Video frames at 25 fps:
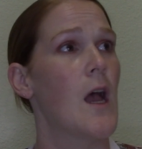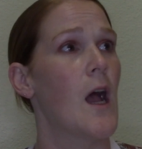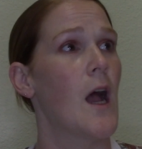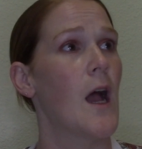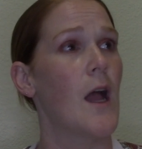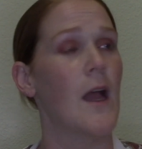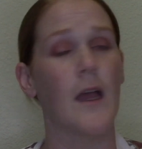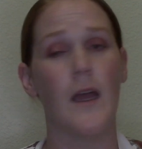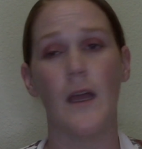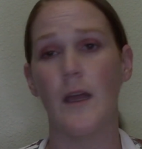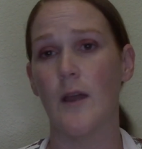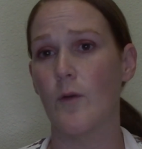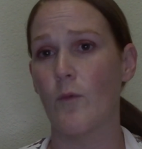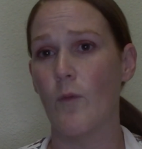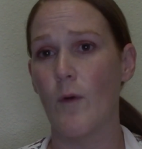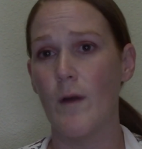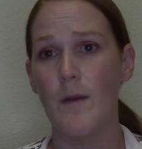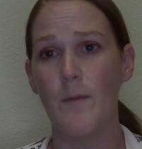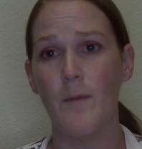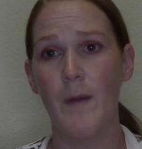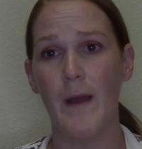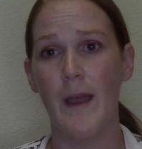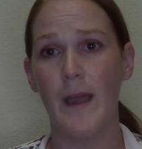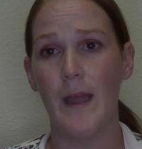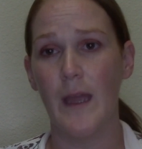One of
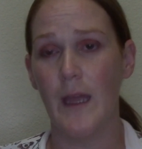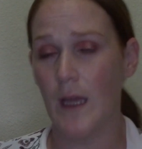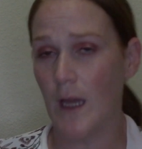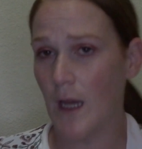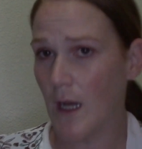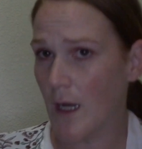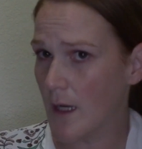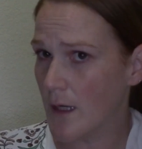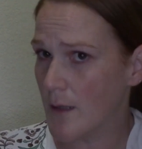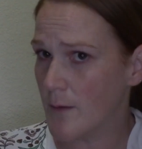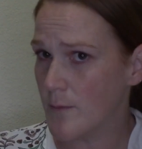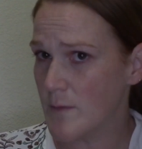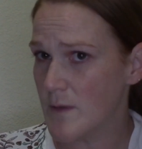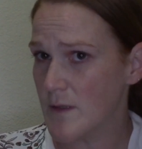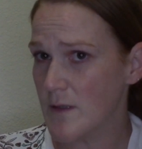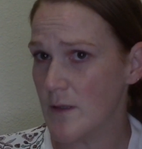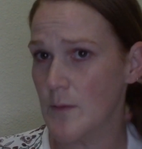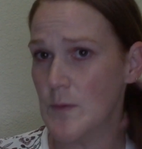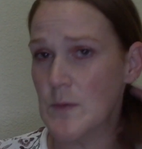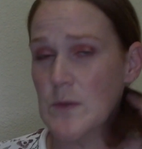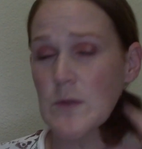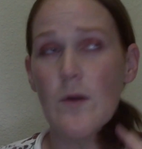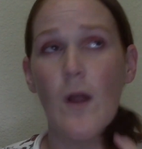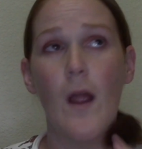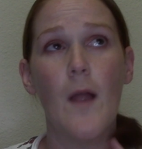my
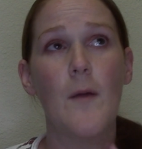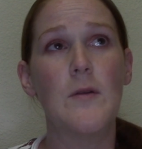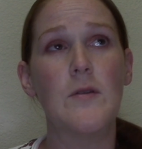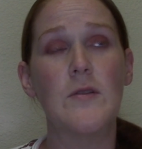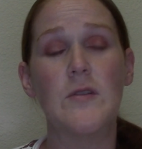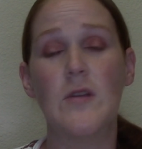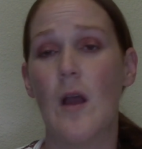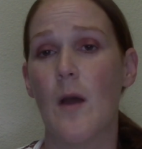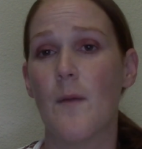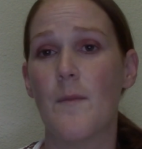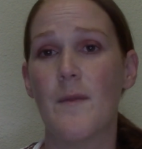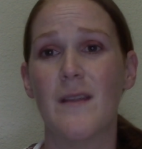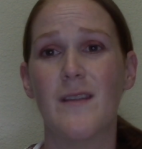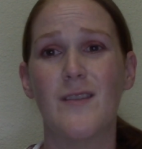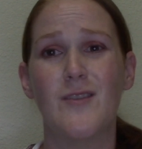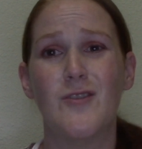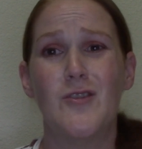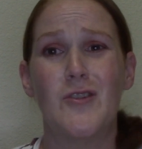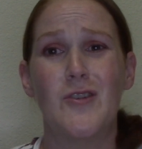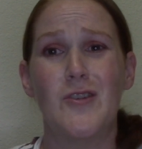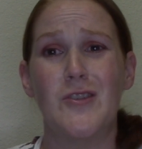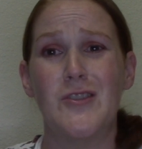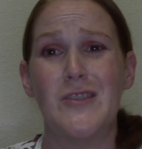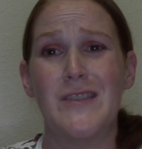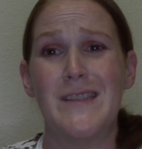subscribers commented you
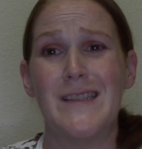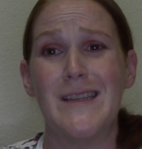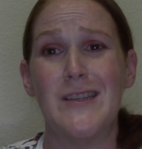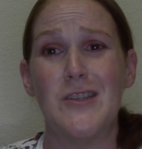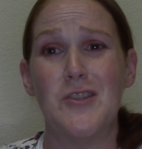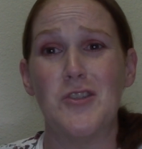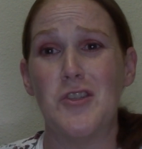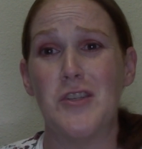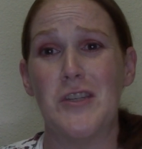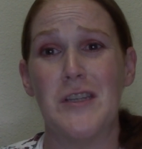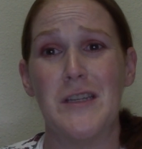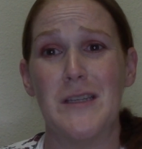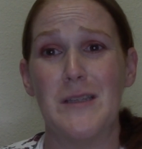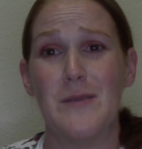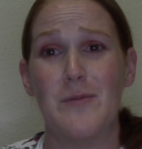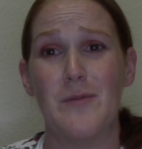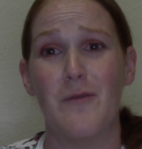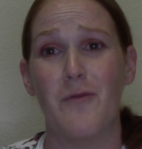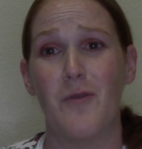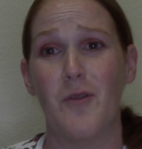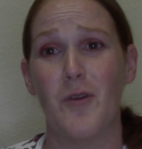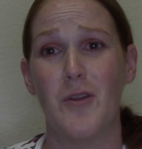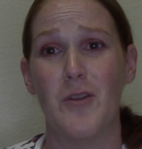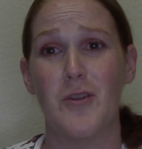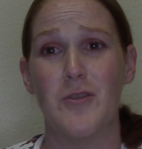could just eat cheese
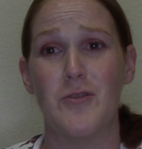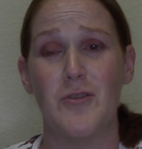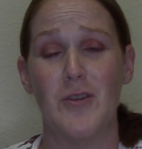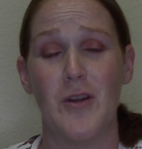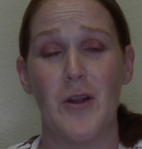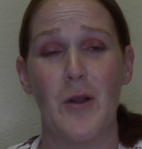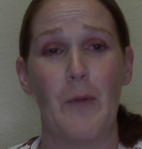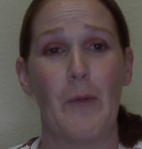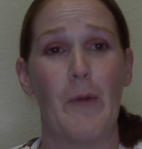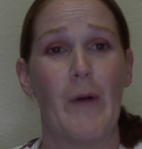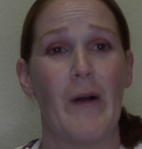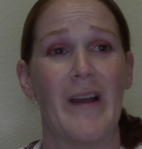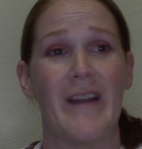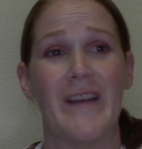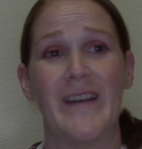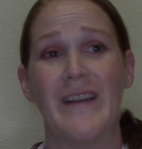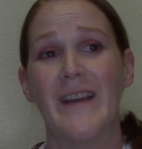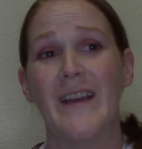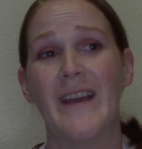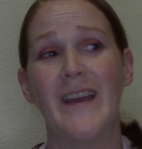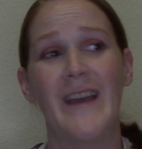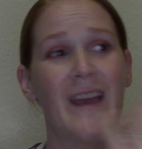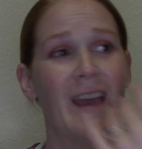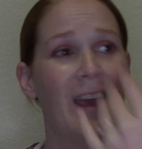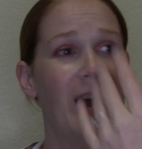before you drink wine
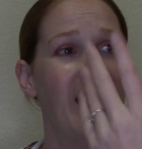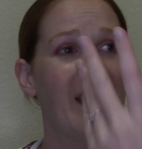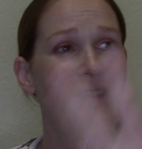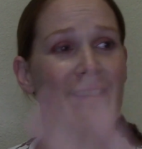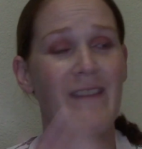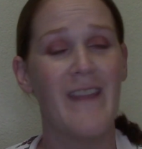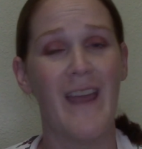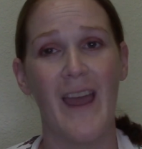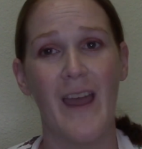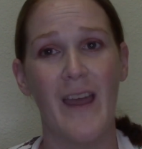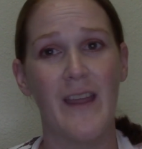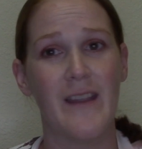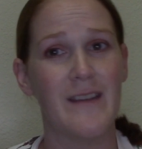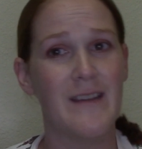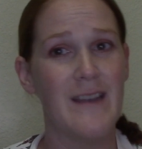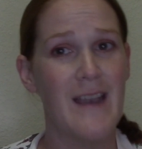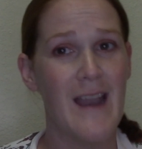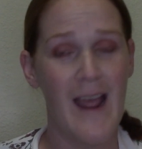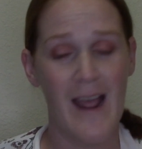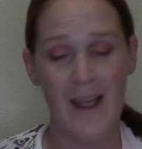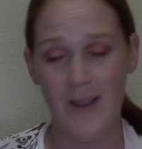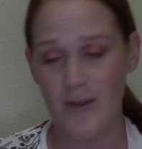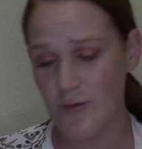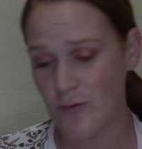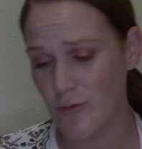and that
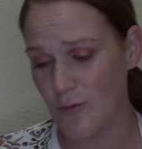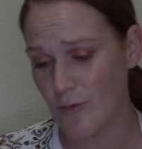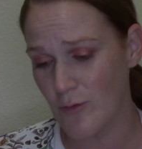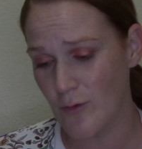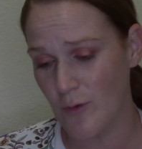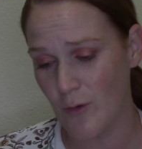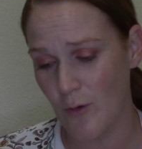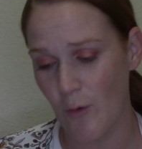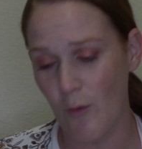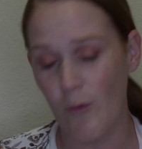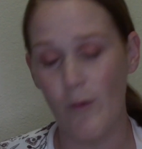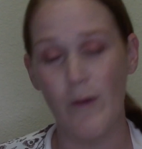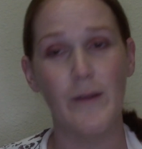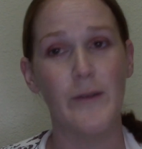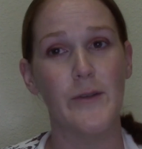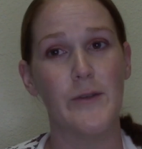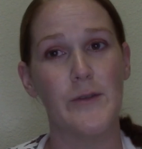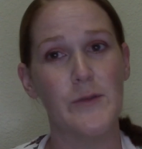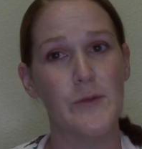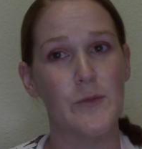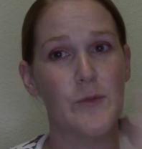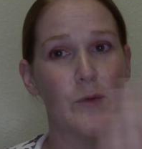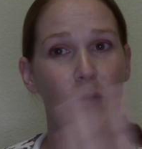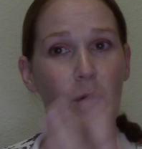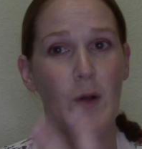natural
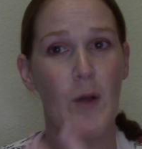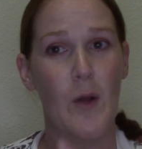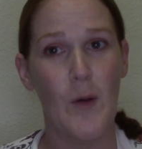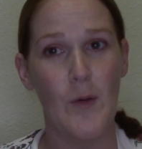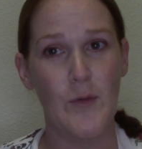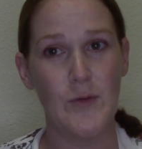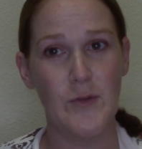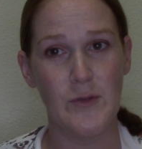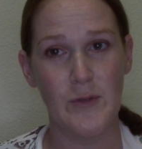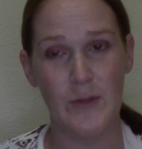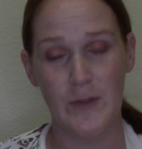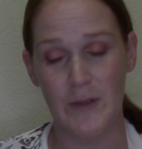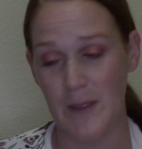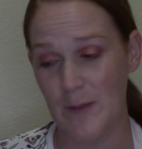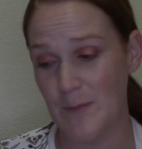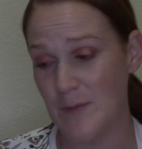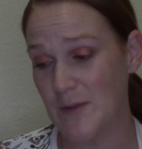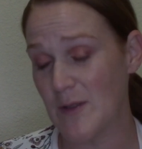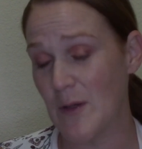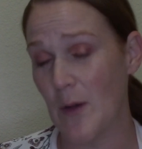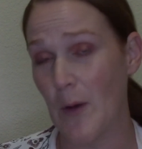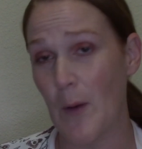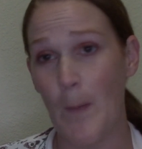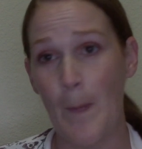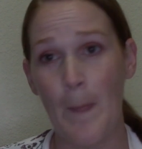oils will coat your lips.
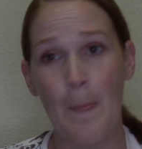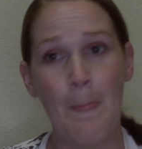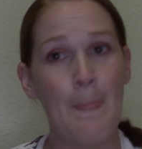So